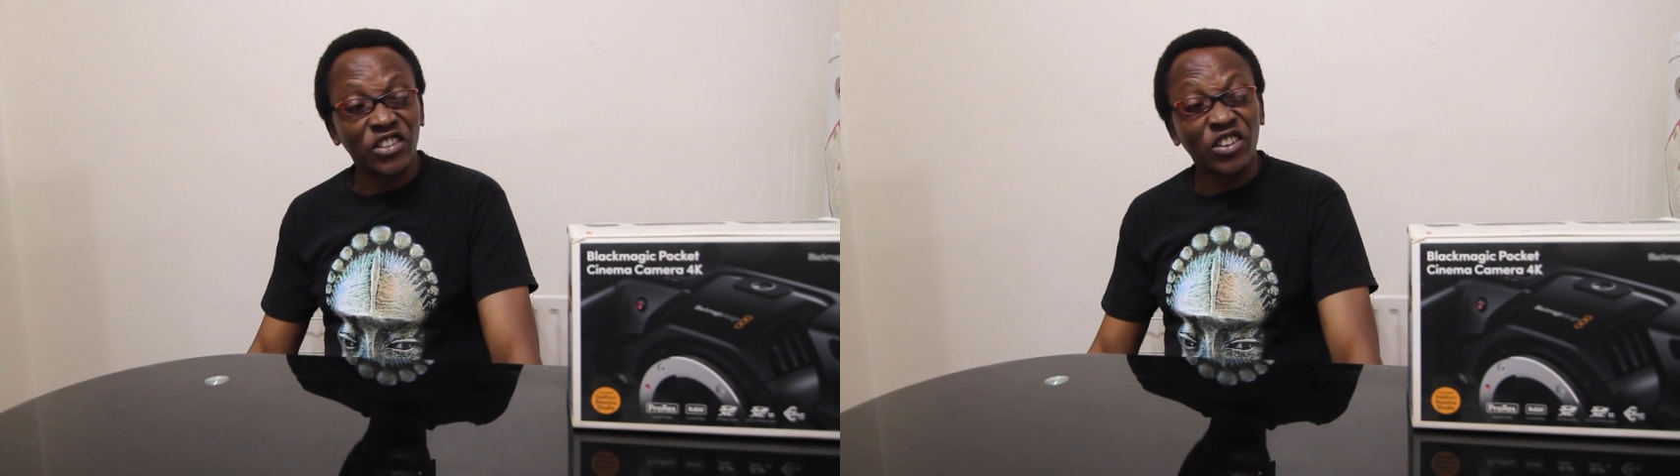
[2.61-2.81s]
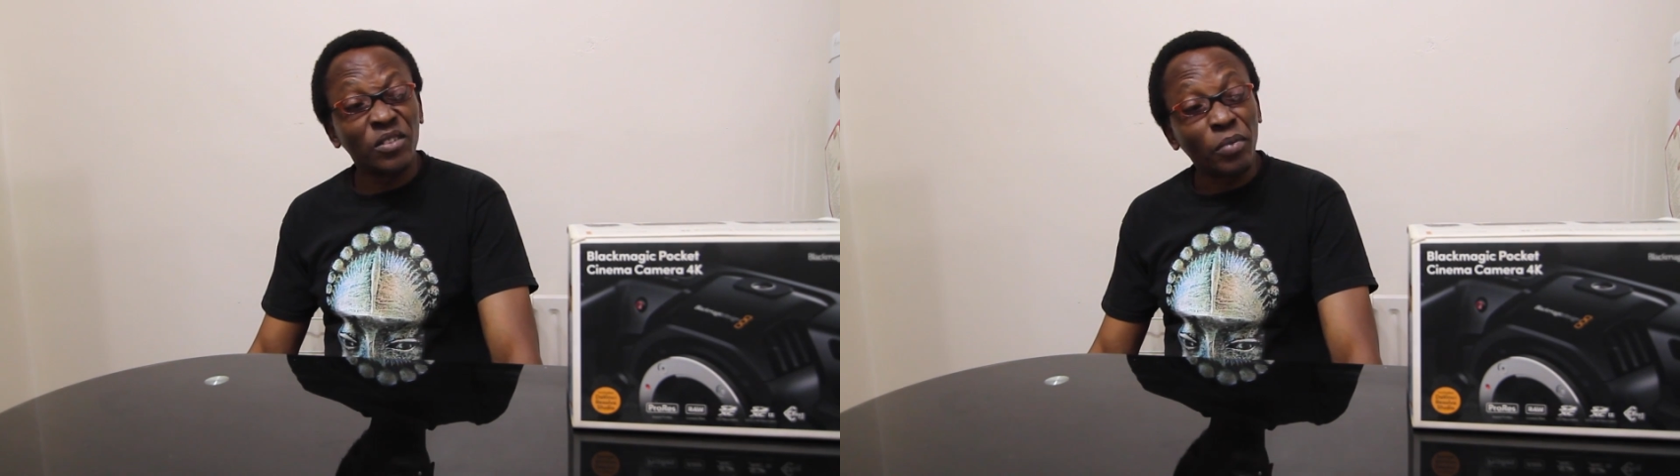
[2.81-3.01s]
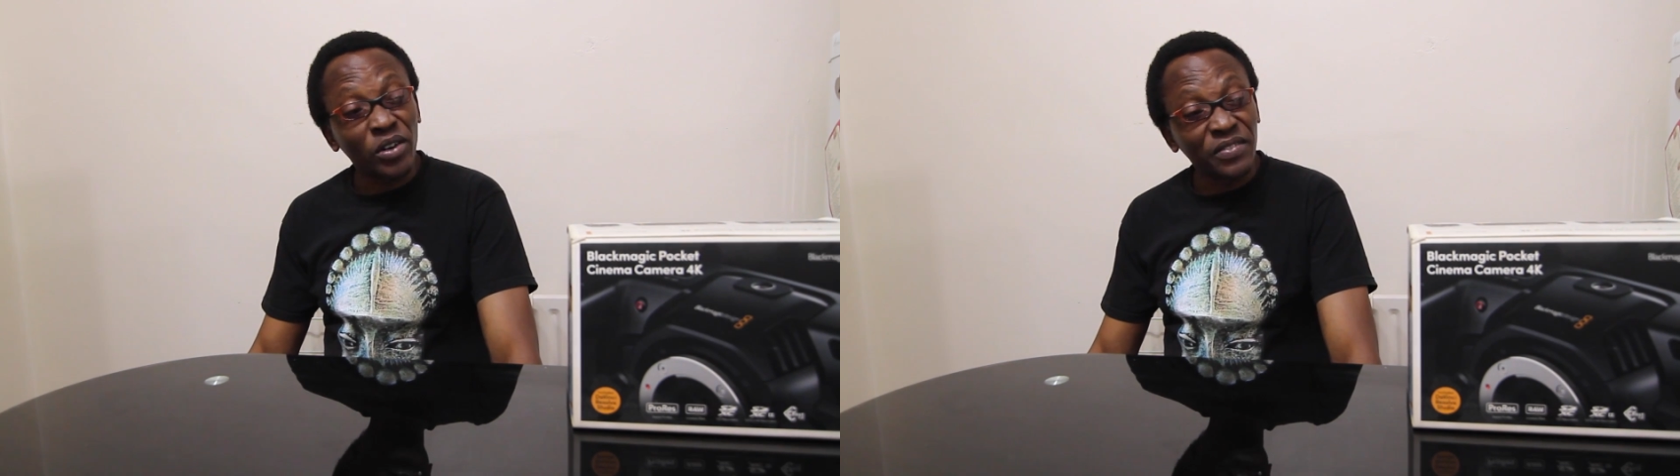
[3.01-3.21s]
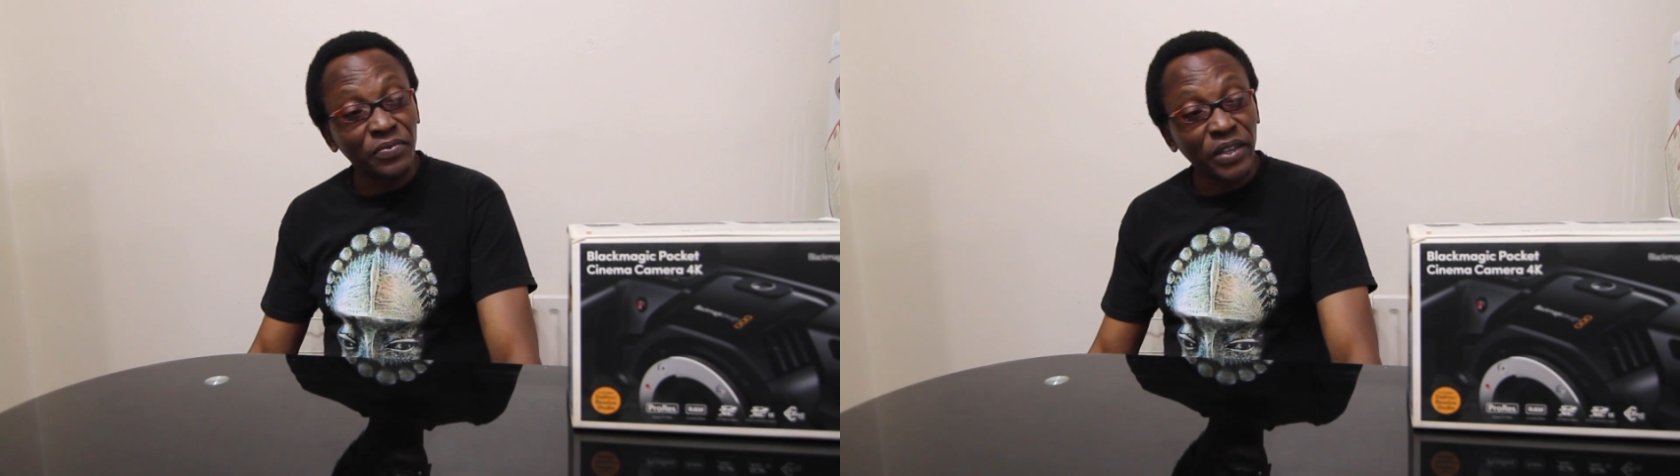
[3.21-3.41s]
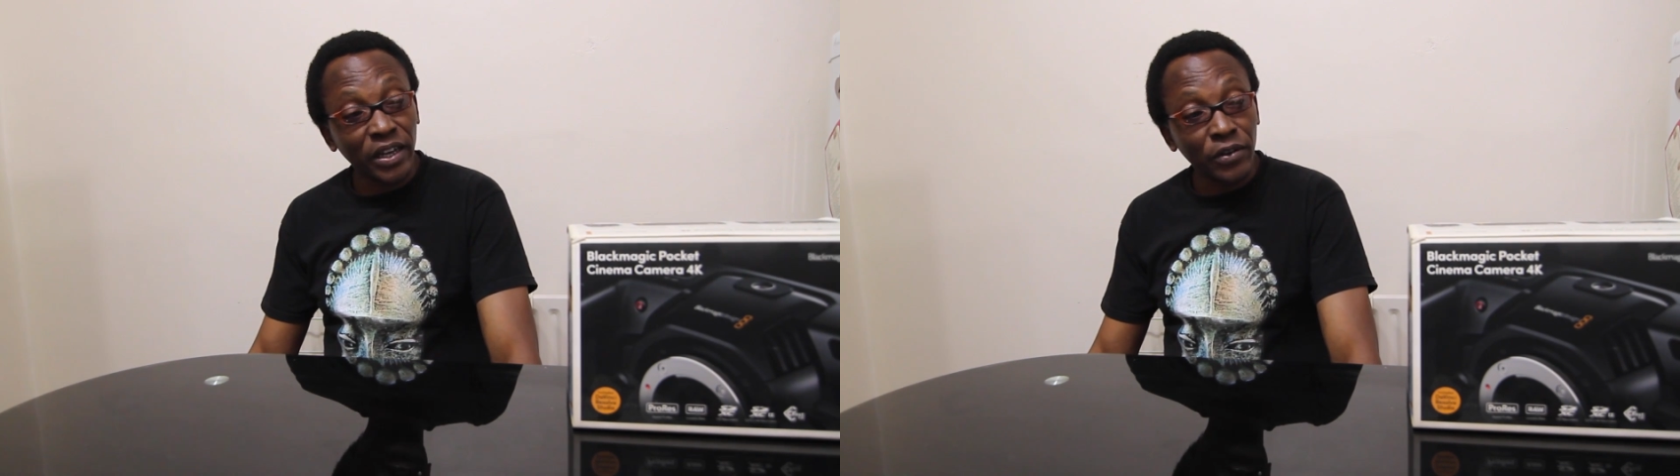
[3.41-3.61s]
not an unboxing
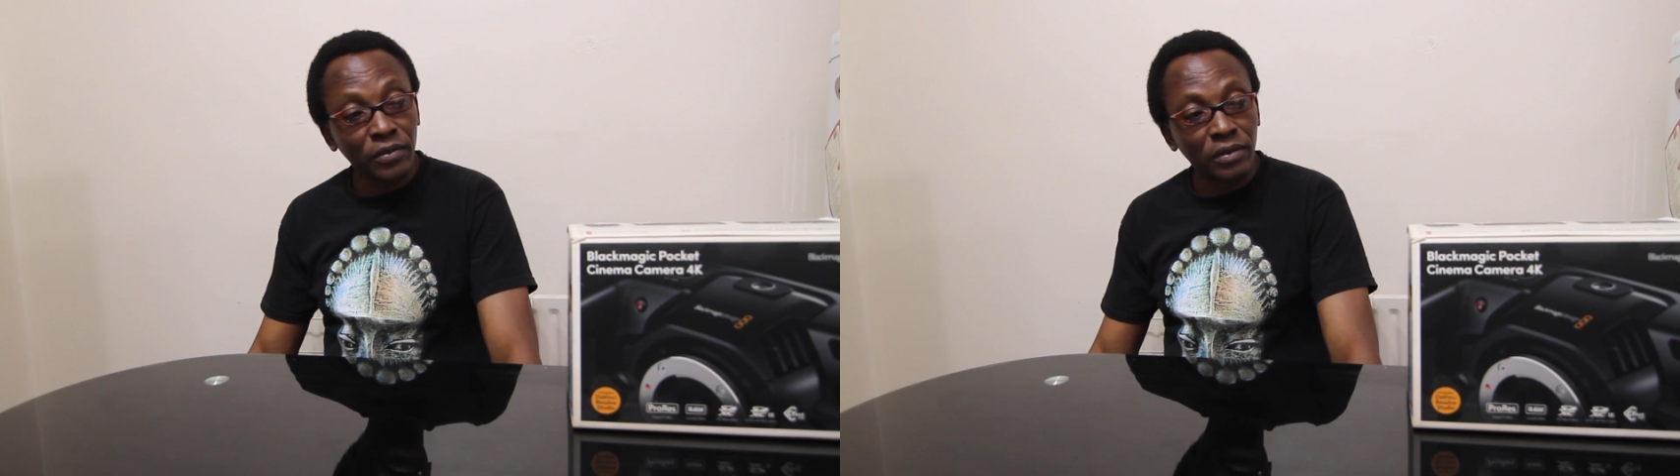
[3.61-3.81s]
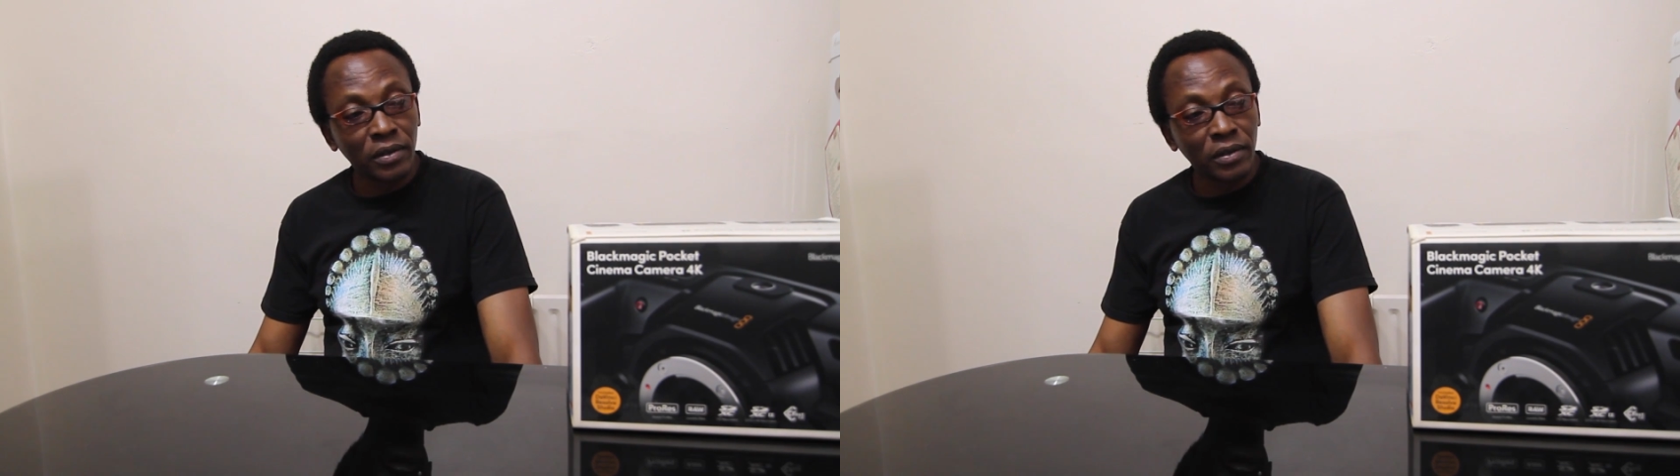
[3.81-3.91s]
video,